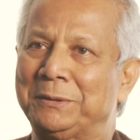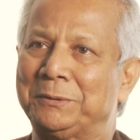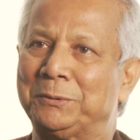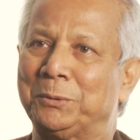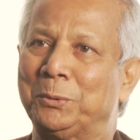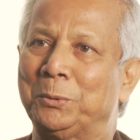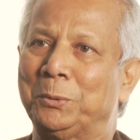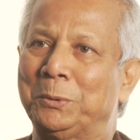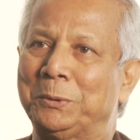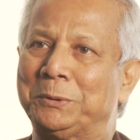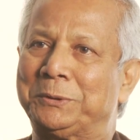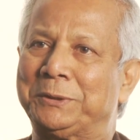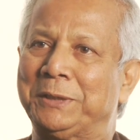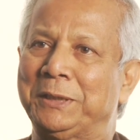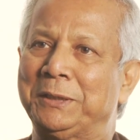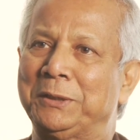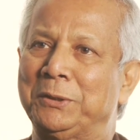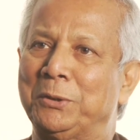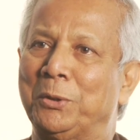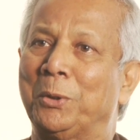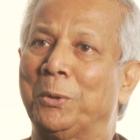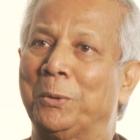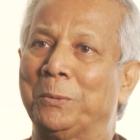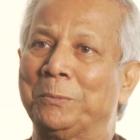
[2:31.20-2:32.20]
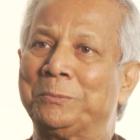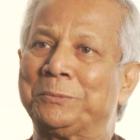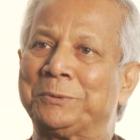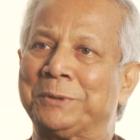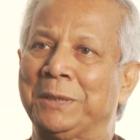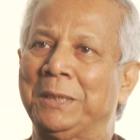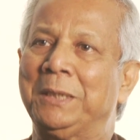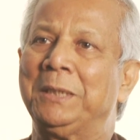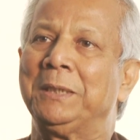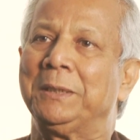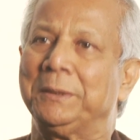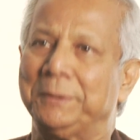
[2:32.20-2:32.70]
rules and
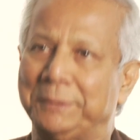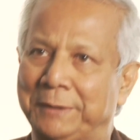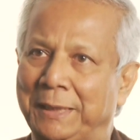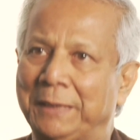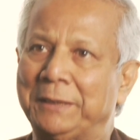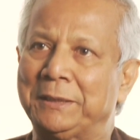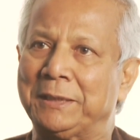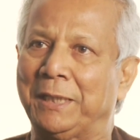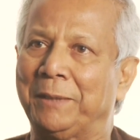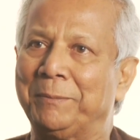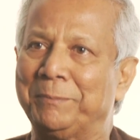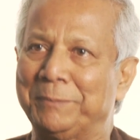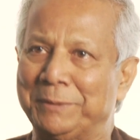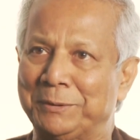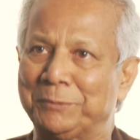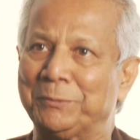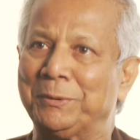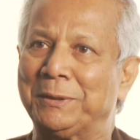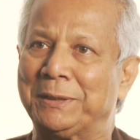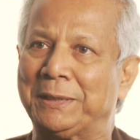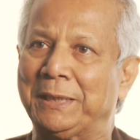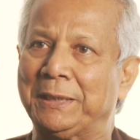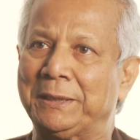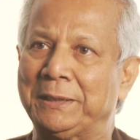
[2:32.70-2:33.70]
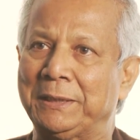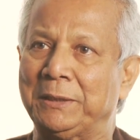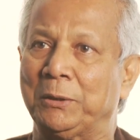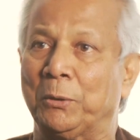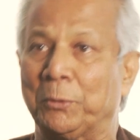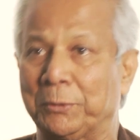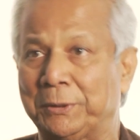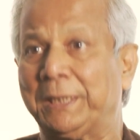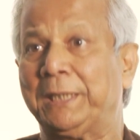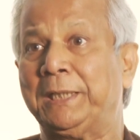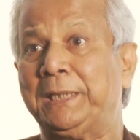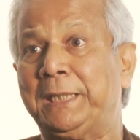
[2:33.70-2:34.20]
norms, then government will get in,
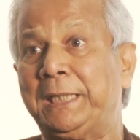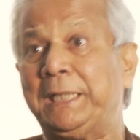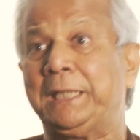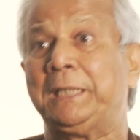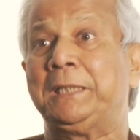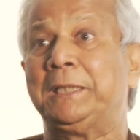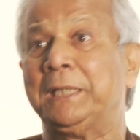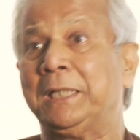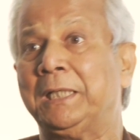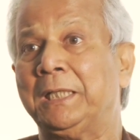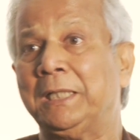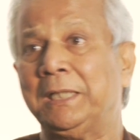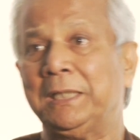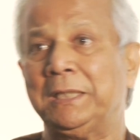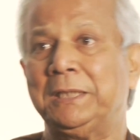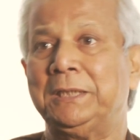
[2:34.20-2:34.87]
or they need